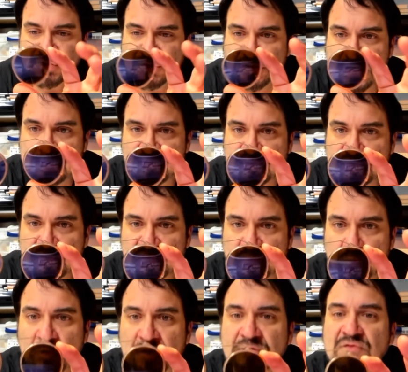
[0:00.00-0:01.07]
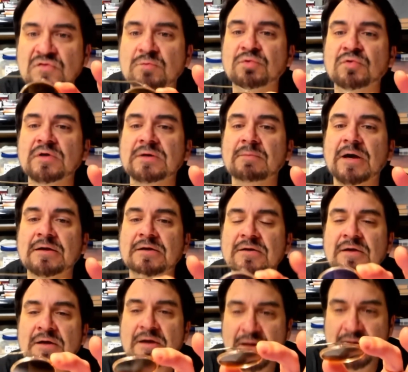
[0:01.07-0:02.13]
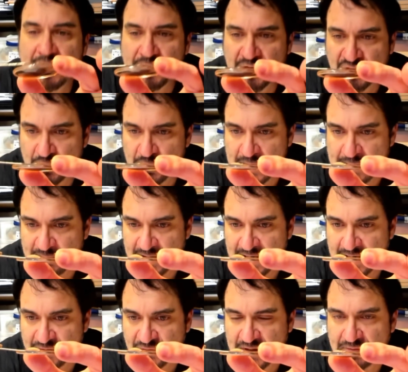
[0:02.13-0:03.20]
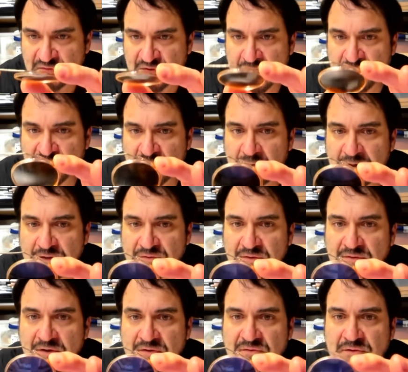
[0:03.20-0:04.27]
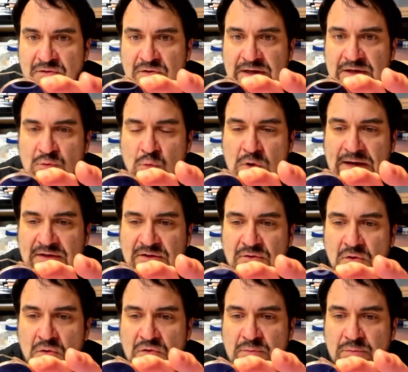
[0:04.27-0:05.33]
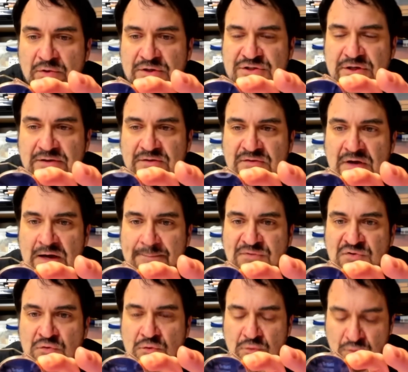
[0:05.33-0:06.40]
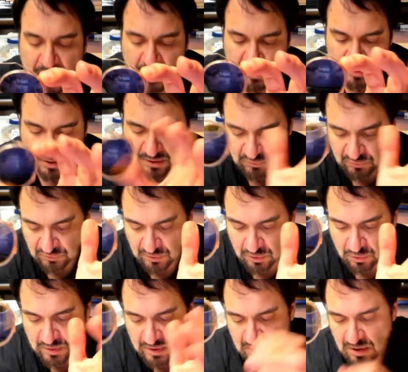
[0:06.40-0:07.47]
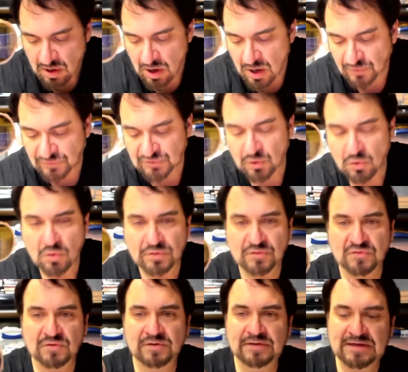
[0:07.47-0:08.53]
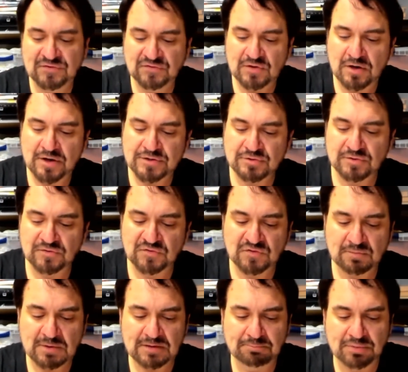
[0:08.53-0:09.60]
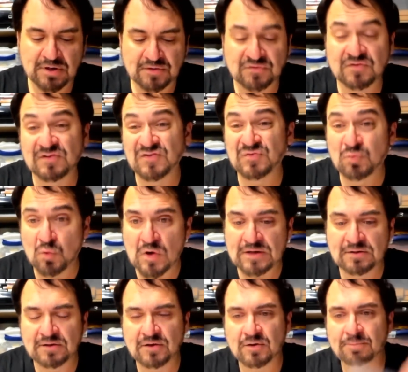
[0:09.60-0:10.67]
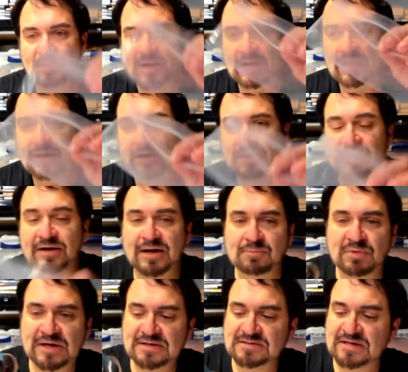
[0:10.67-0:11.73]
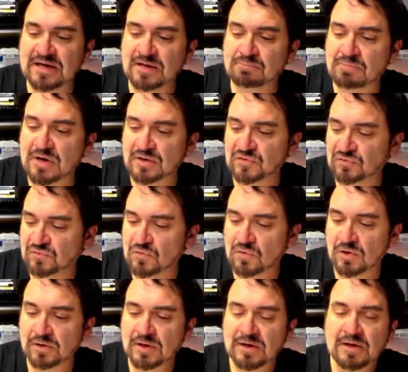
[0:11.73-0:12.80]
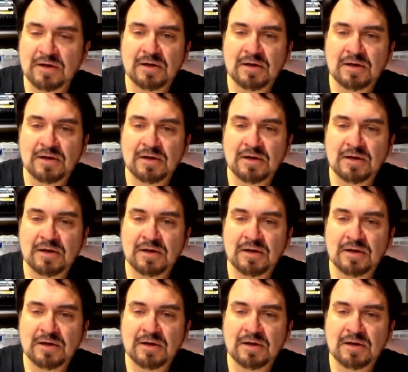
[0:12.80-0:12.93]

one. The shape's just really supreme on it. Now this one I'm going to have to have tested because it does look like white gold, the bridge on the top too. So all told, there's at least a hundred and some odd bucks in this one little bag that I paid ten bucks for